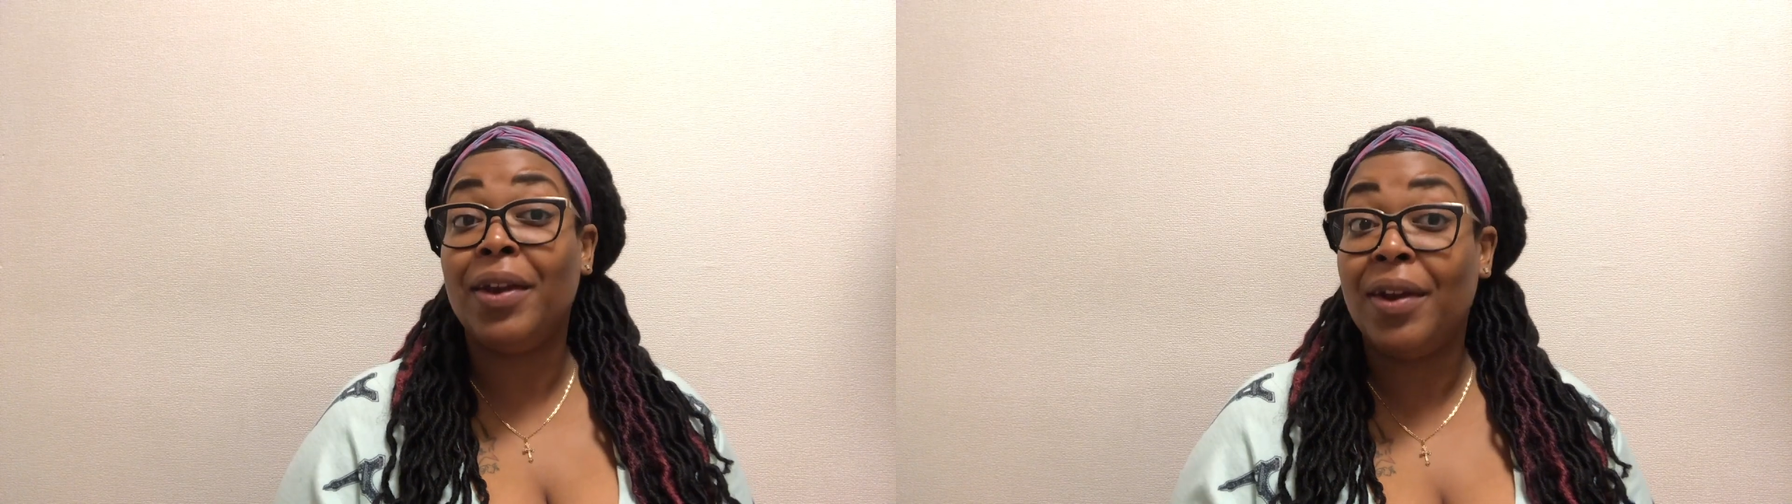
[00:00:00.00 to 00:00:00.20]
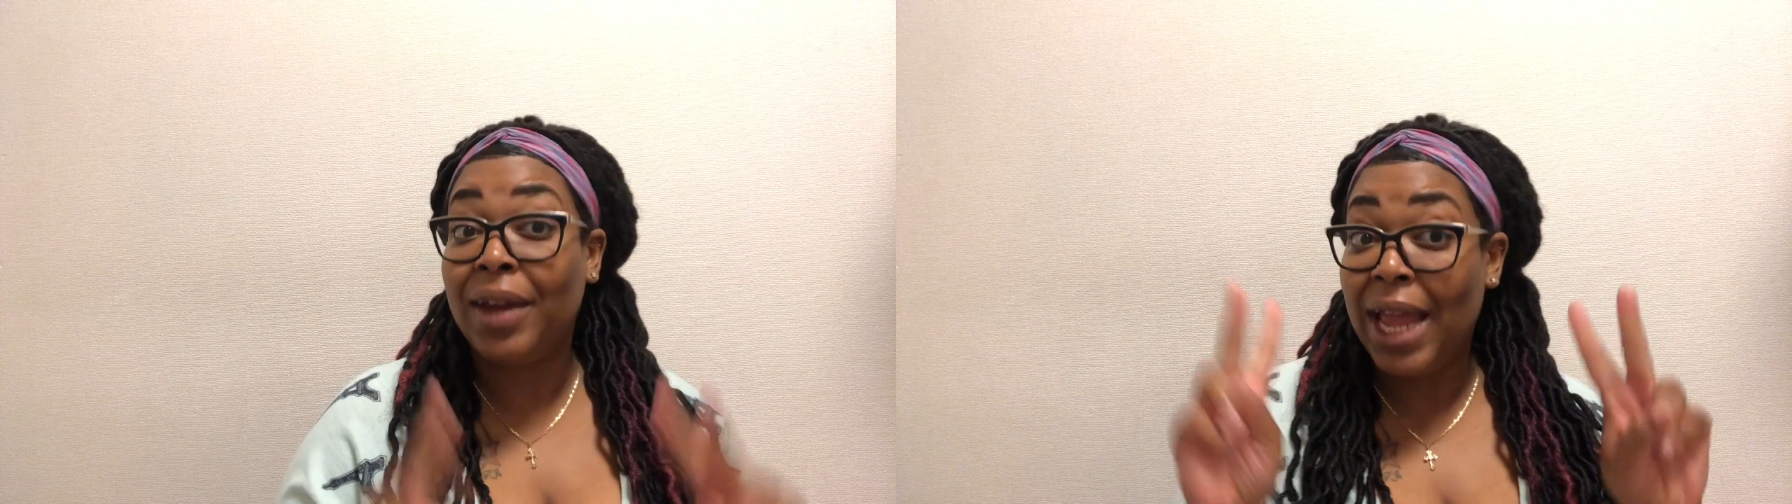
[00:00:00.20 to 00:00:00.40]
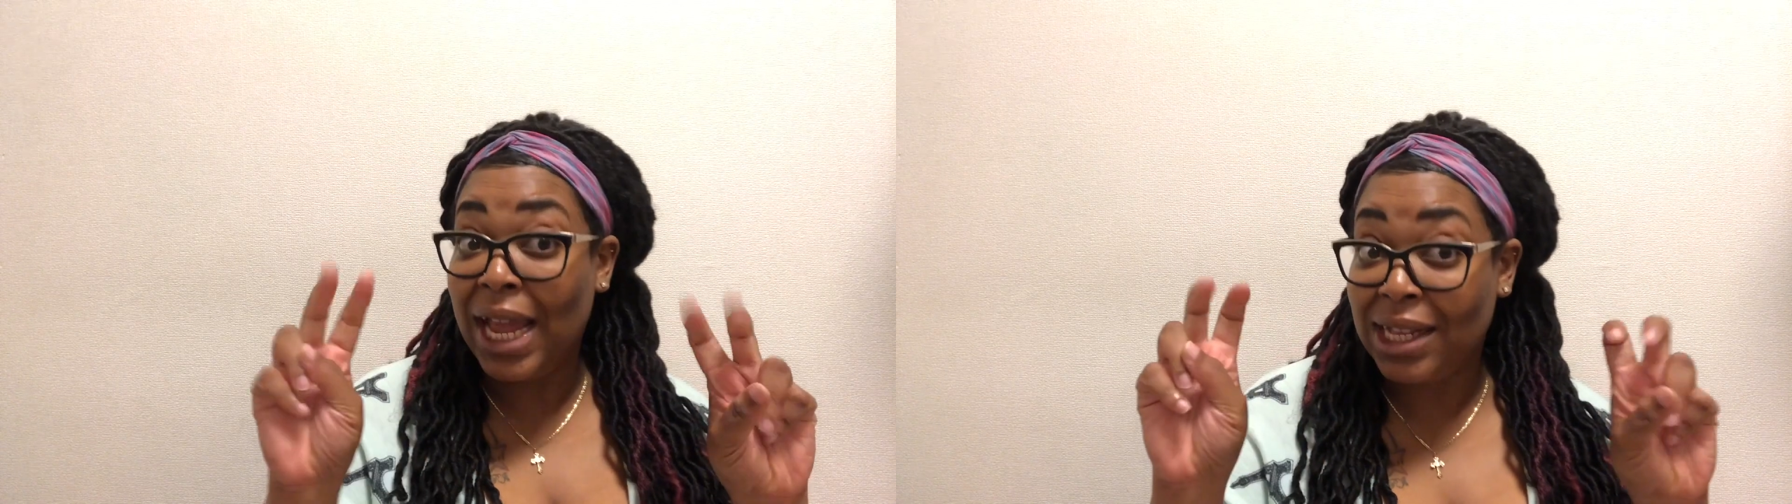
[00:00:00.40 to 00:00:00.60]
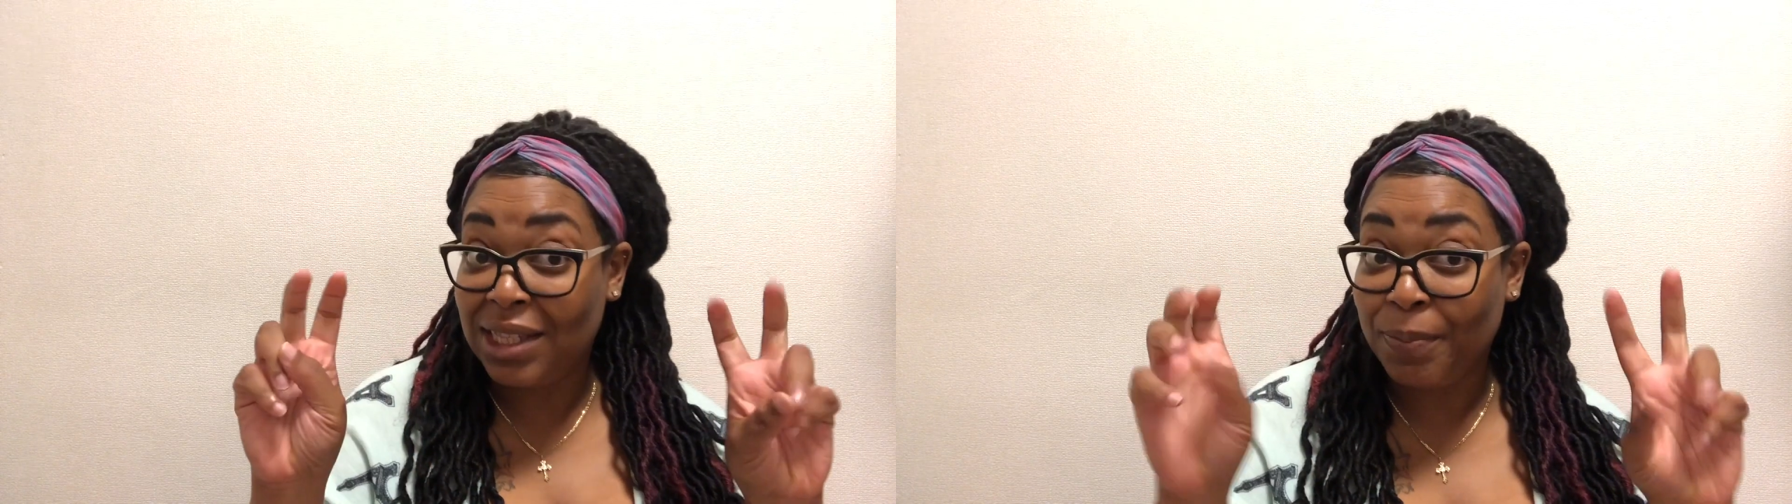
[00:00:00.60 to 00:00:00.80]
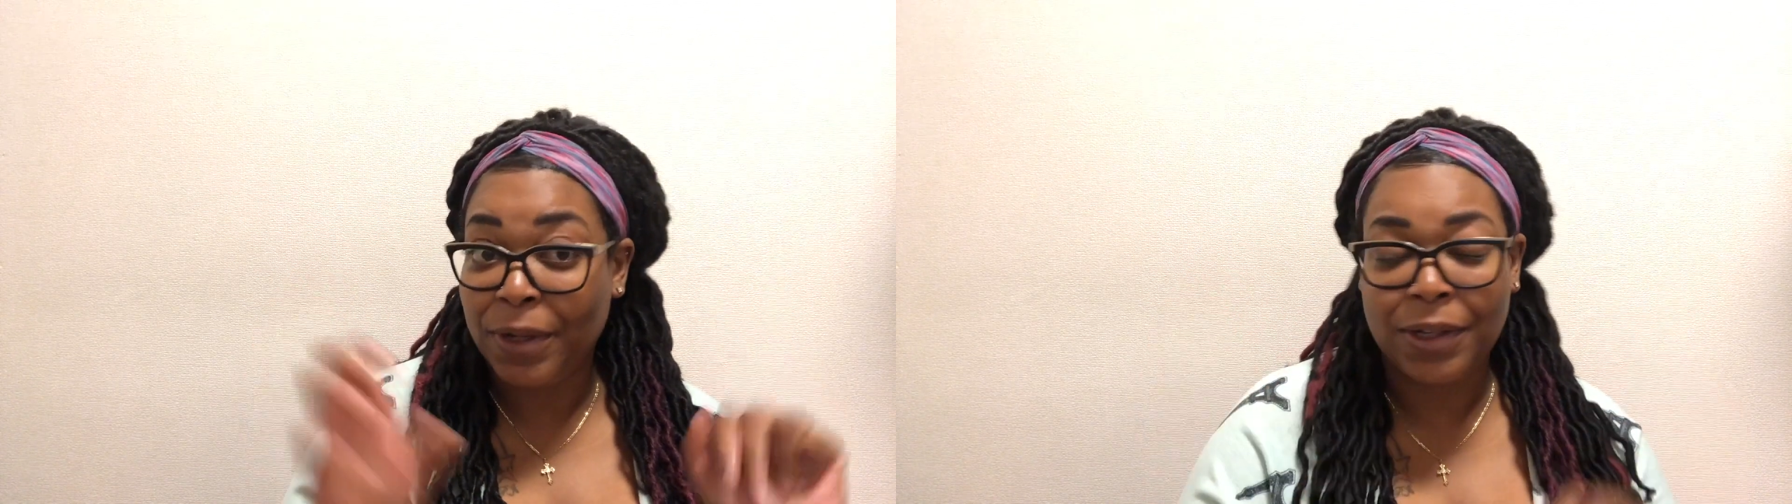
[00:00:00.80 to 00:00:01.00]
their
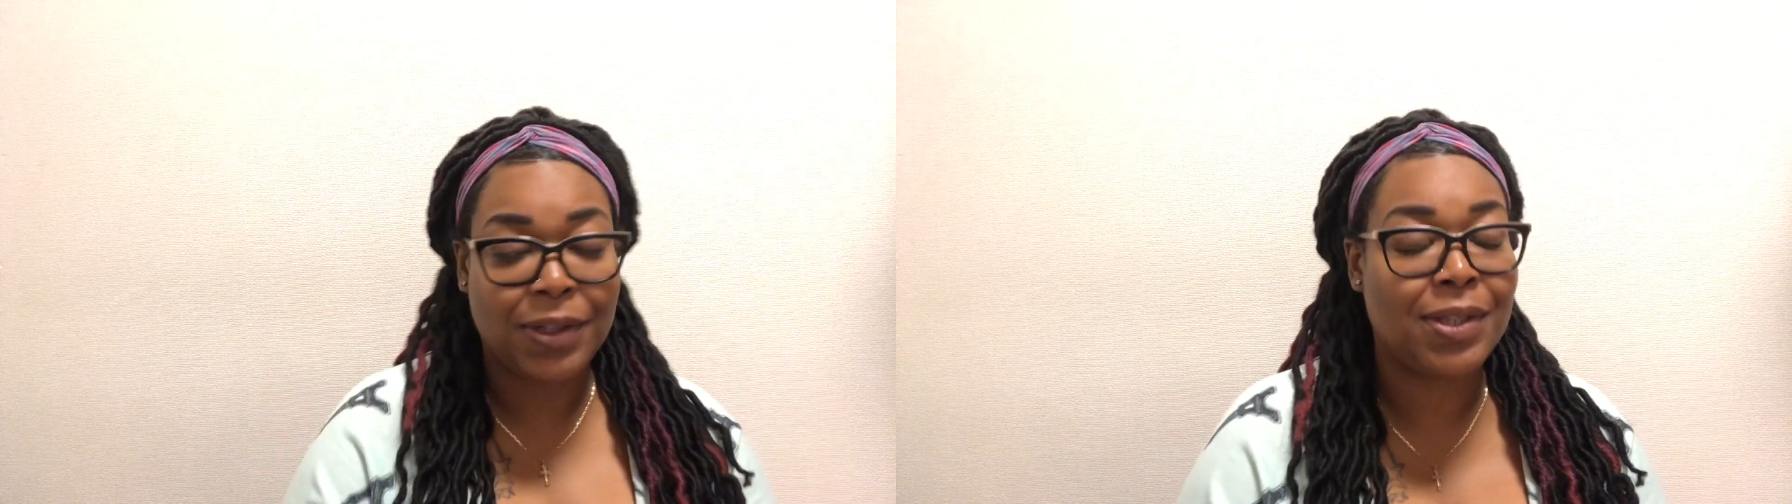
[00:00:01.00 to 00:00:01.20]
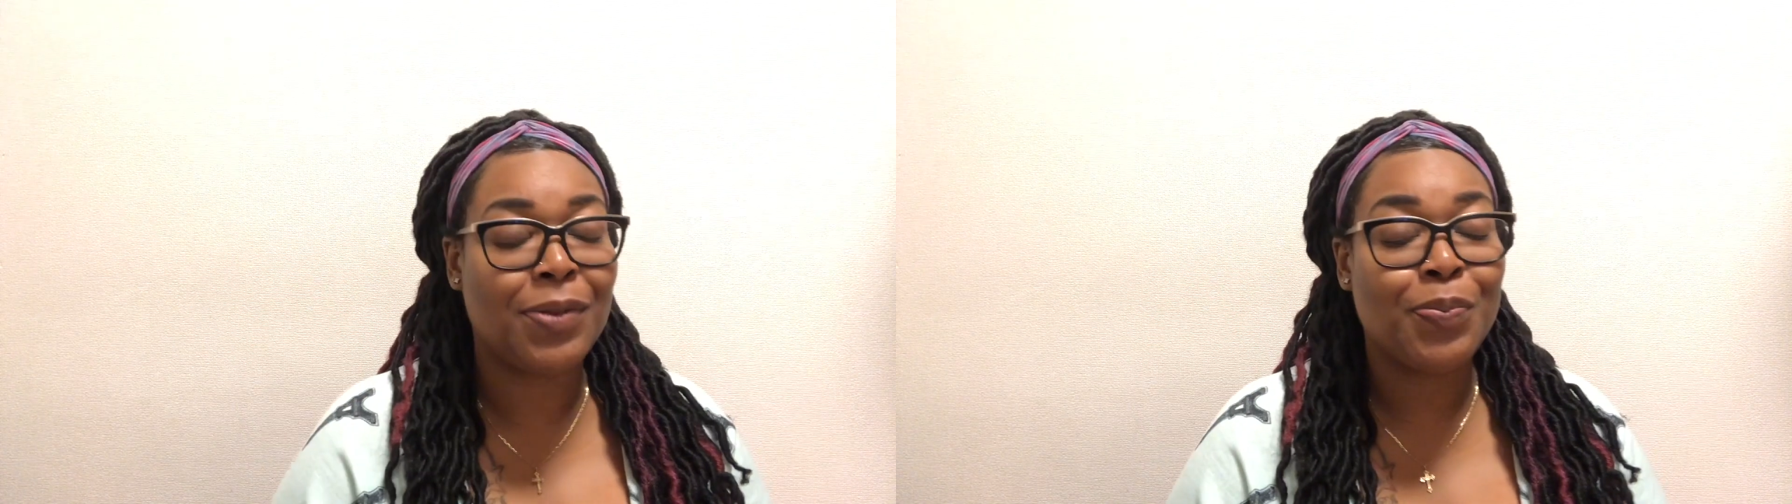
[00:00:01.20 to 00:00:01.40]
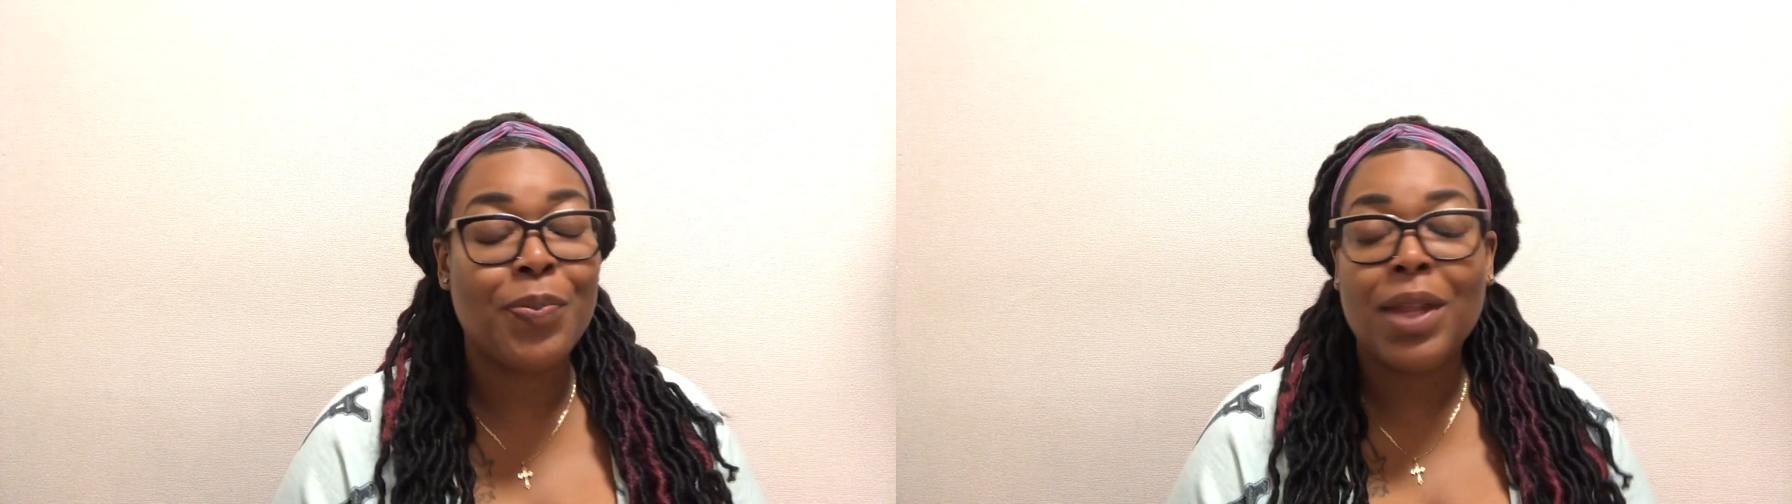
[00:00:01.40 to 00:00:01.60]
experts.